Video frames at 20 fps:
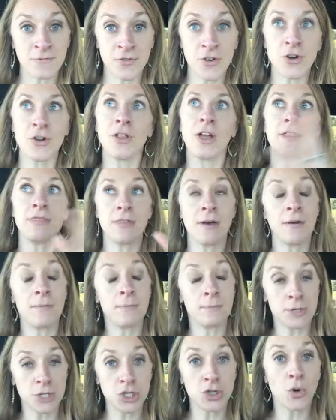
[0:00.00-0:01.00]
for the
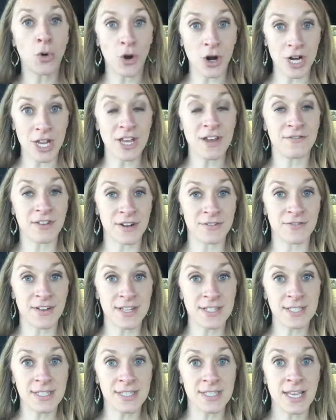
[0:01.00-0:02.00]
majority of
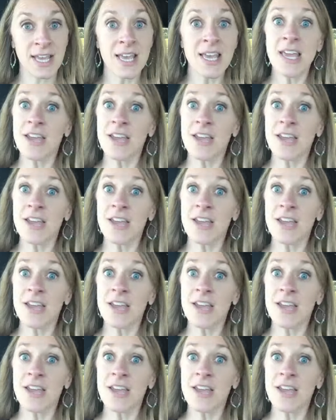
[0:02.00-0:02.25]
infants,